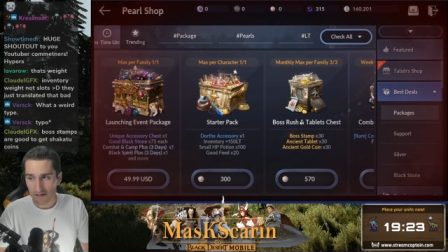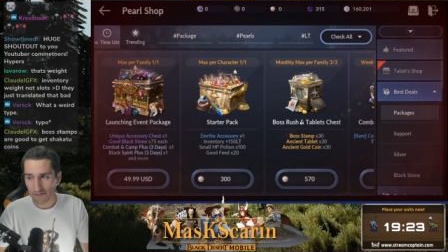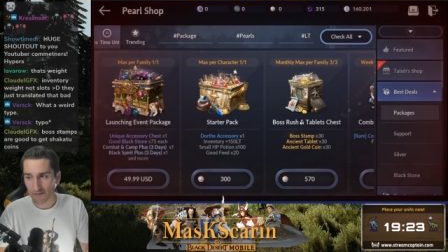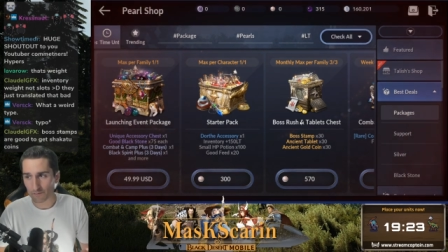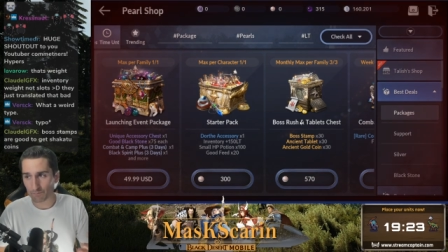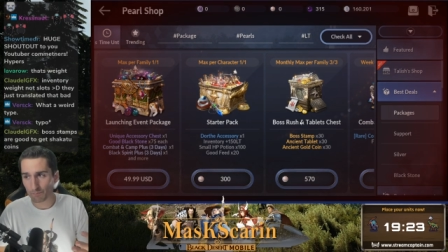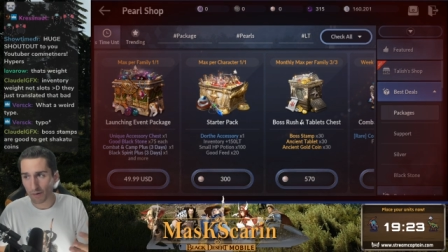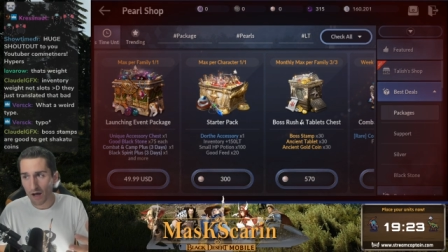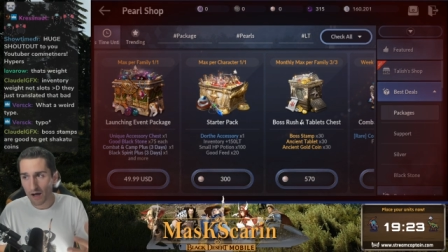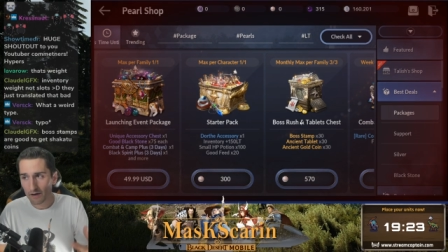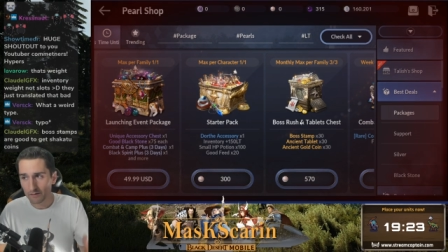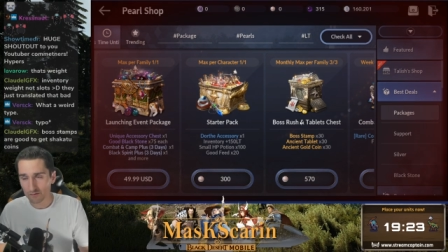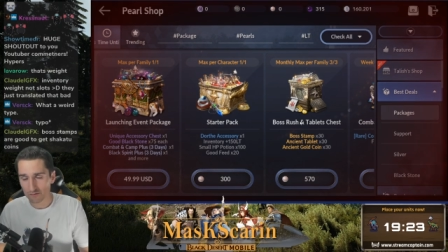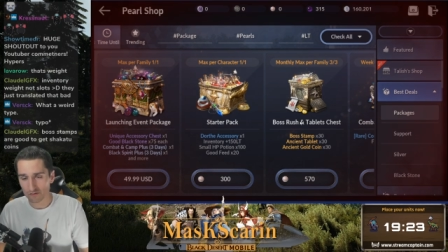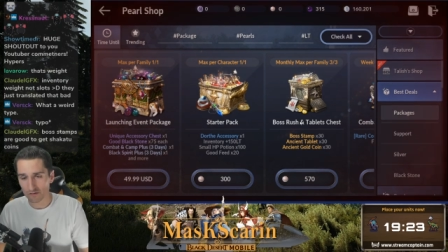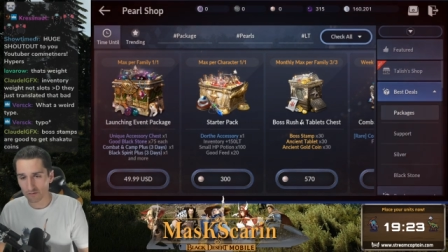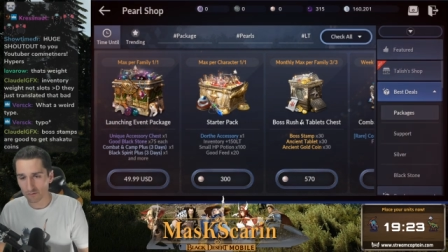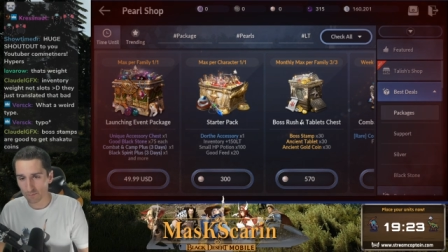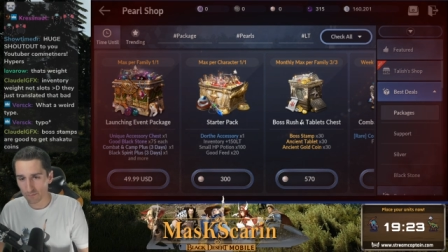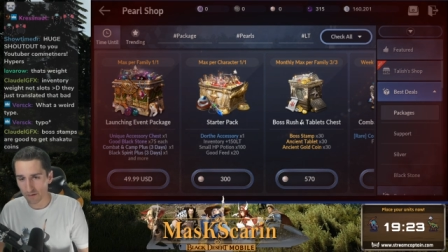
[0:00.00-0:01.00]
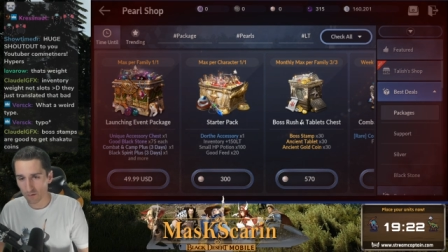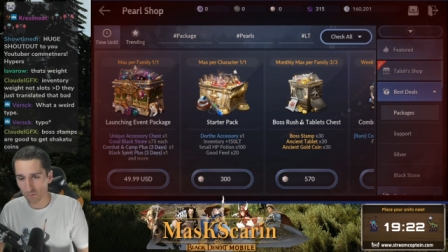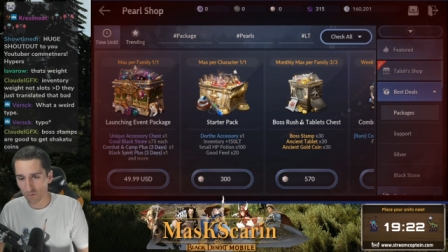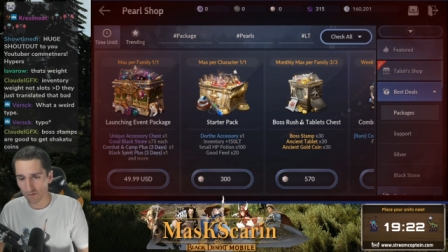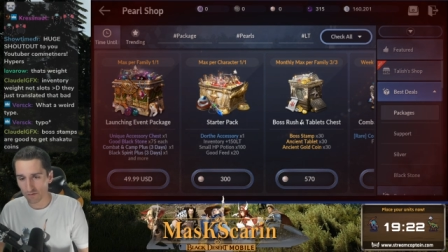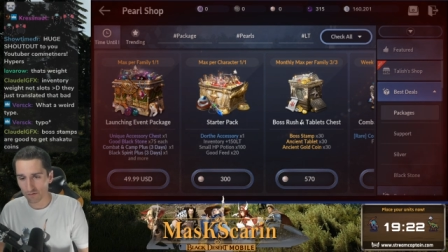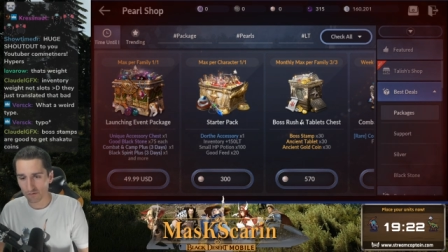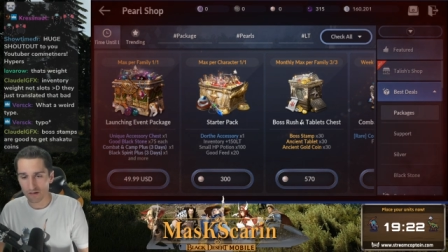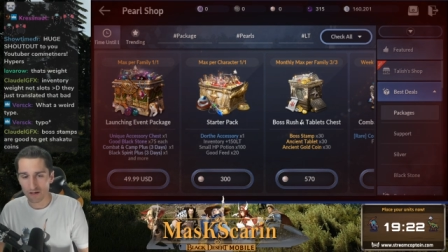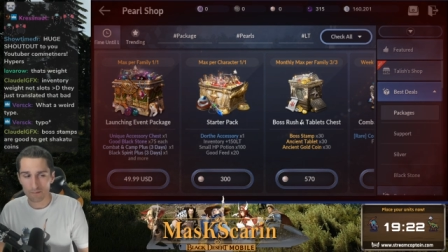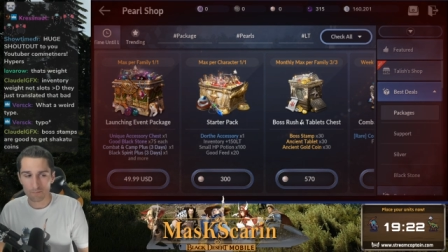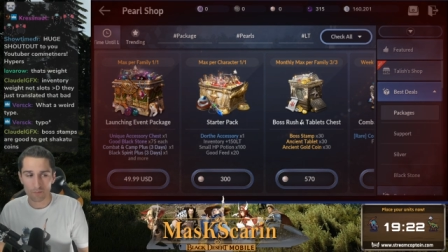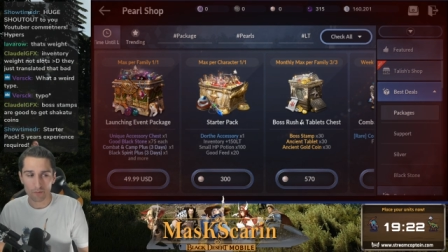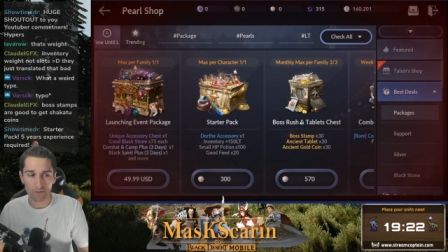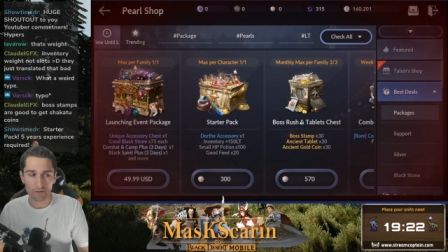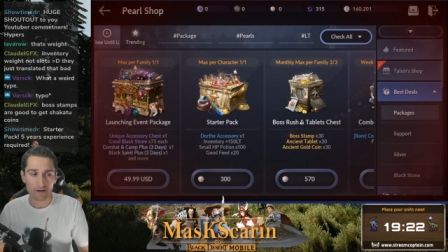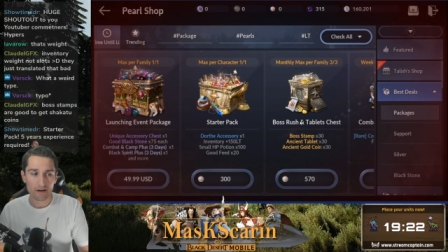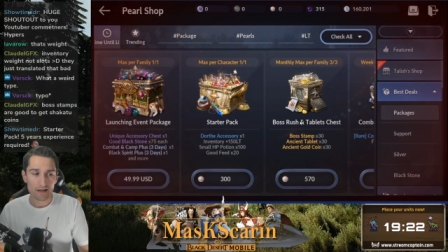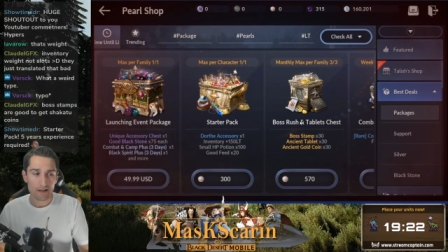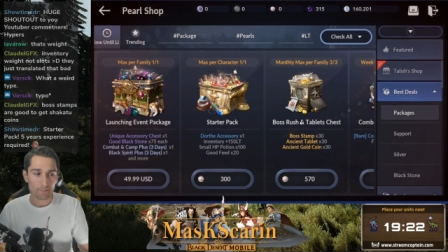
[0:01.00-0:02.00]
This box starts being worth a lot
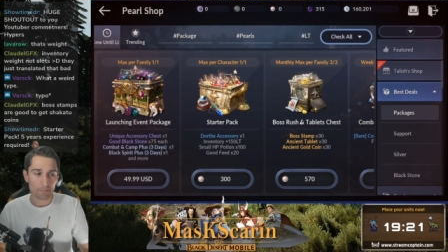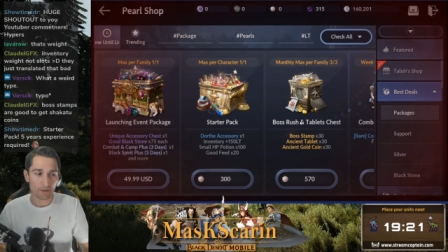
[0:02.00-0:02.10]
more.